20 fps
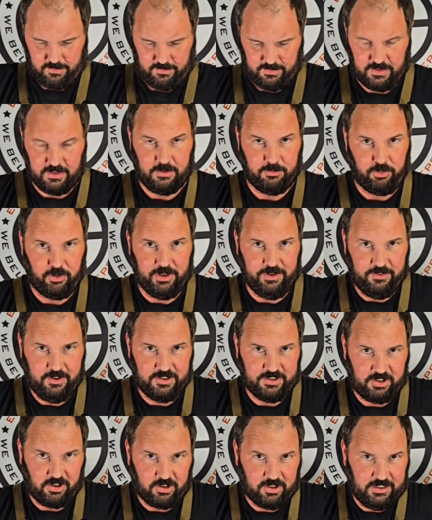the
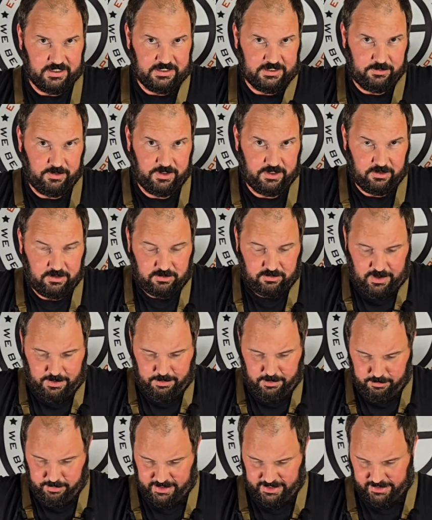previous harness with those
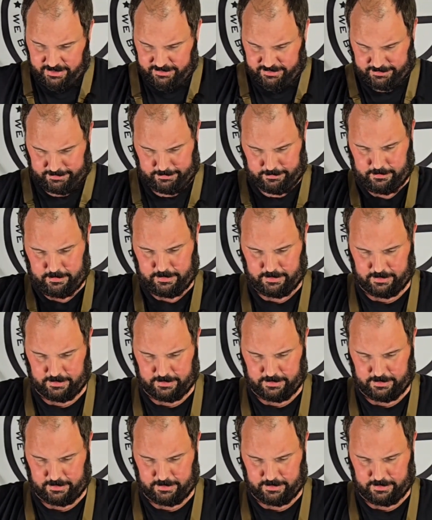rubber bands.